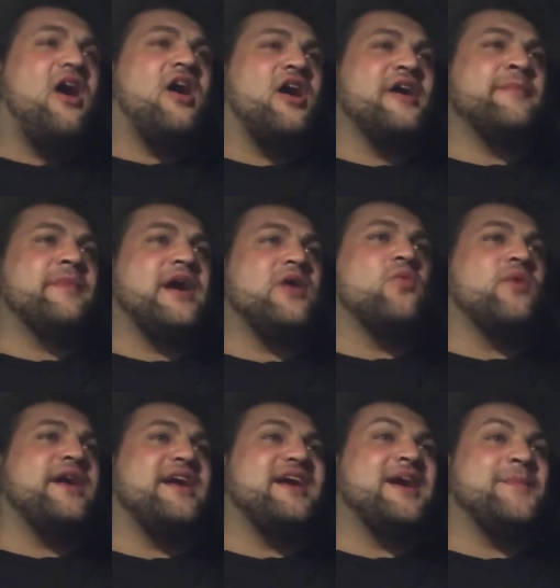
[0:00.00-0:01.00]
on my
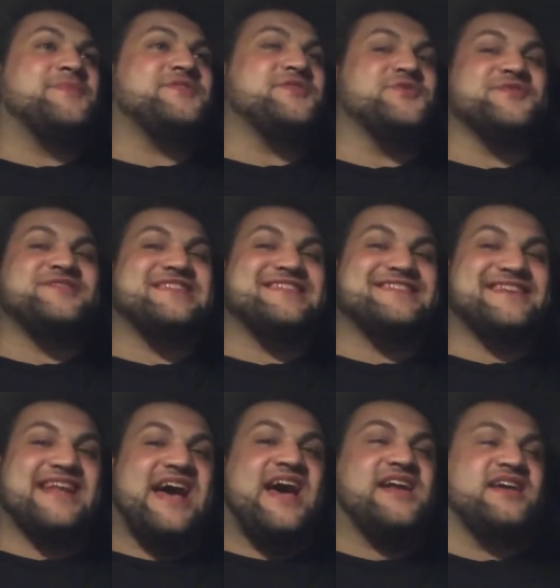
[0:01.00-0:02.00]
way up to
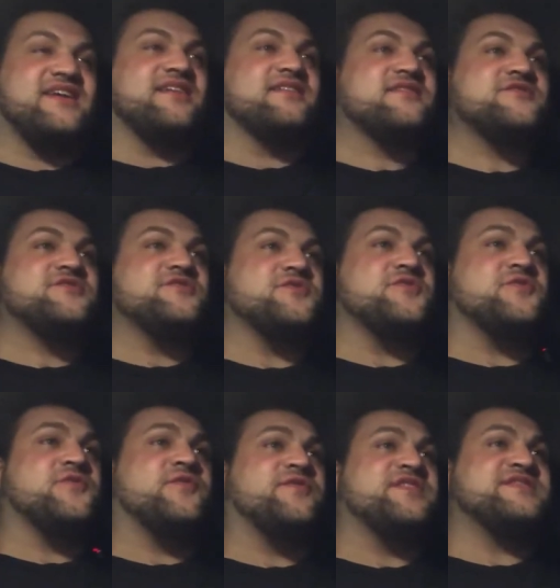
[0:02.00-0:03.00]
Cincinnati to
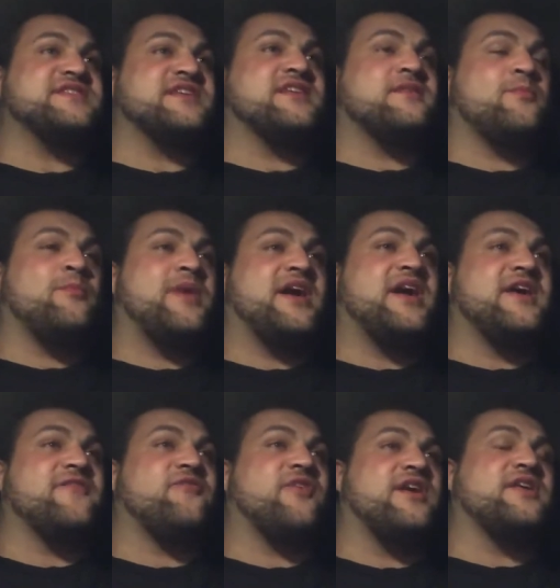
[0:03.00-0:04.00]
visit my
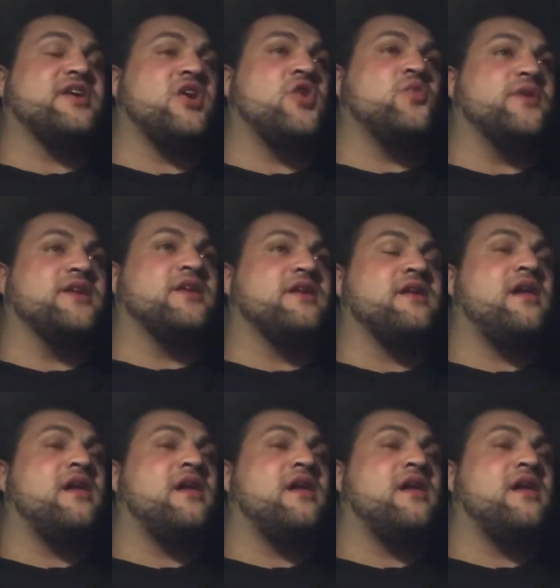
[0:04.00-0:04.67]
friend Owen.